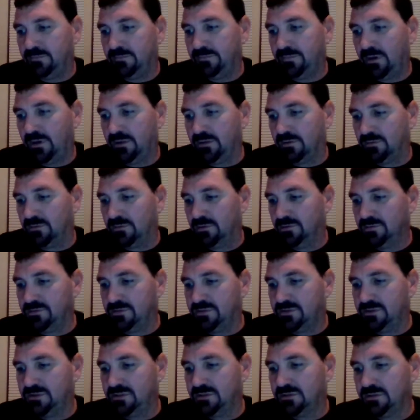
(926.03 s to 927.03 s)
by The
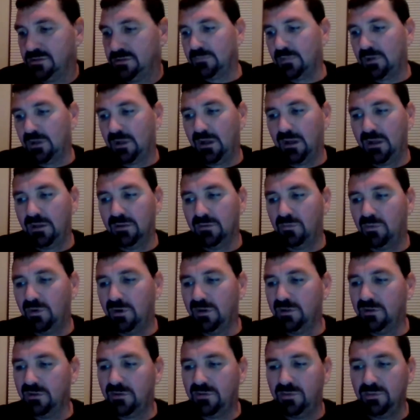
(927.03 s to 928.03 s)
Roots. One
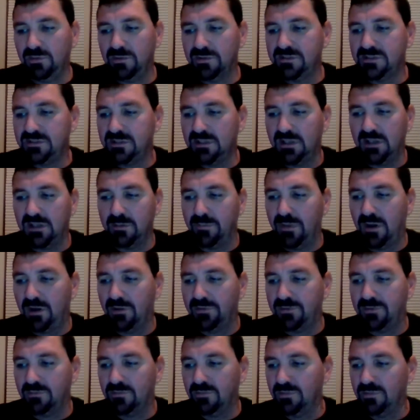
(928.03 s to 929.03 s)
of the coolest thing
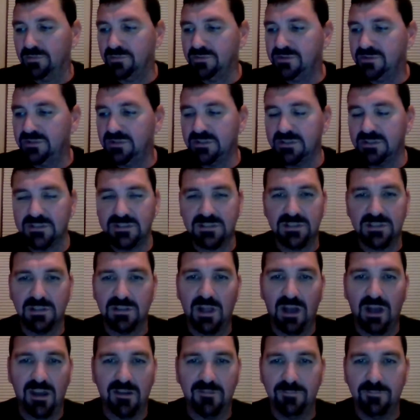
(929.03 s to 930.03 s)
about The Roots is the
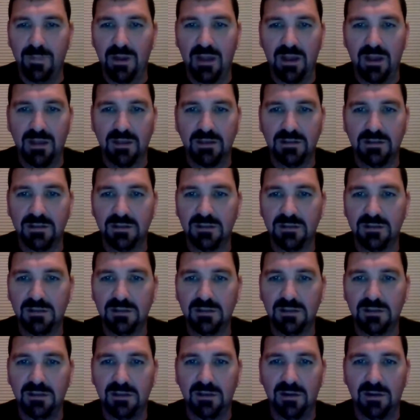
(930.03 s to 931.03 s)
live band.
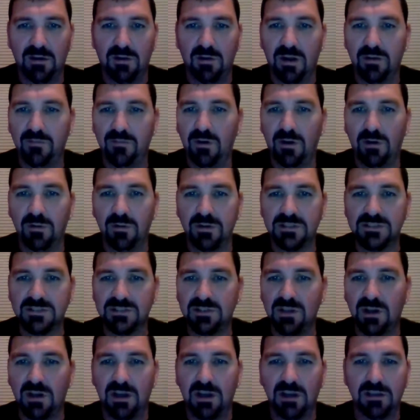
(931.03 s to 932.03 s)
You know, I've always
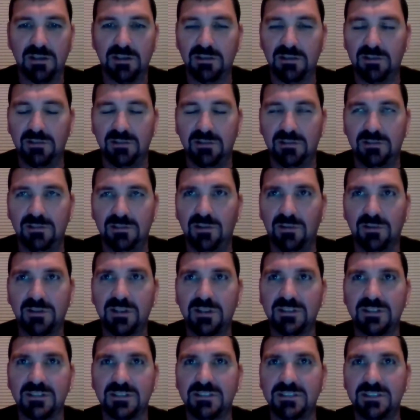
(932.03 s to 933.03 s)
thought you don't
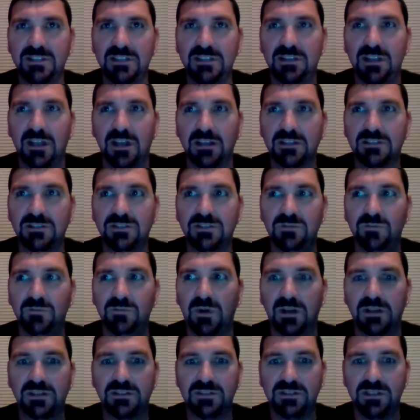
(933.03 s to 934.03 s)
get to see that too
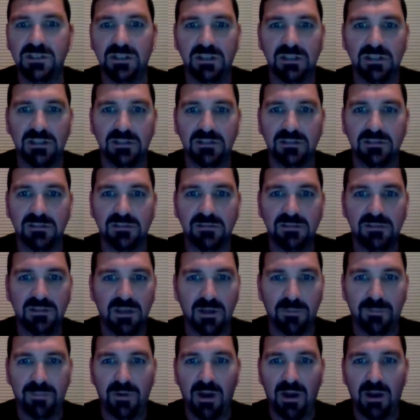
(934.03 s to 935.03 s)
much in
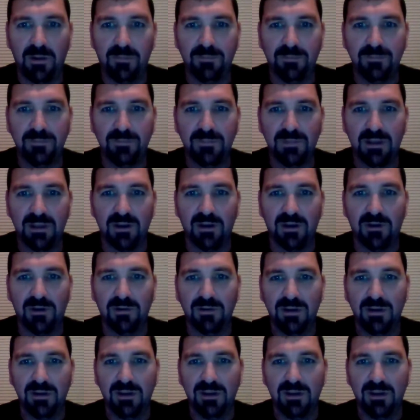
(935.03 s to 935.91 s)
hip hop, you know.